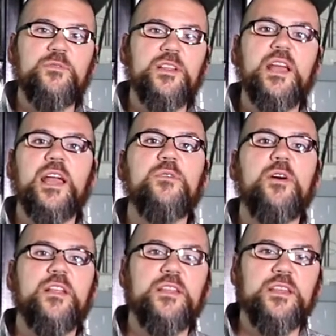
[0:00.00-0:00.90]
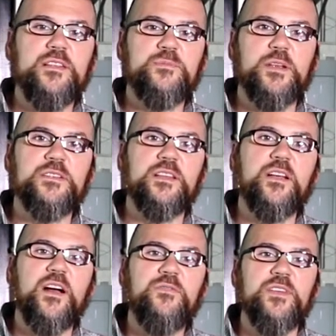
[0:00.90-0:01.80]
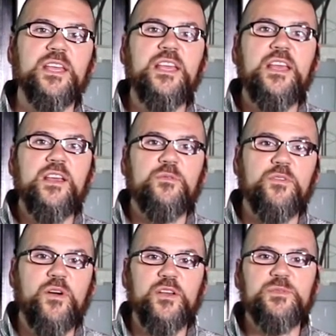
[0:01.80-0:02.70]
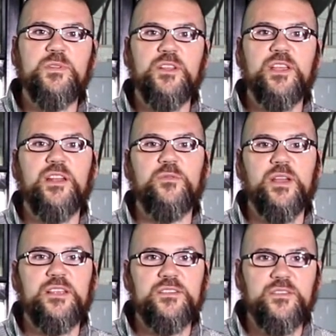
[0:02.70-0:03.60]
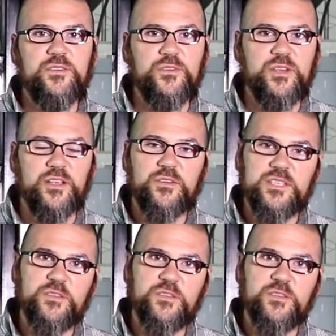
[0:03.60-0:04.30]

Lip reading: really high quality specialty coffee, we've always been looking at ways to increase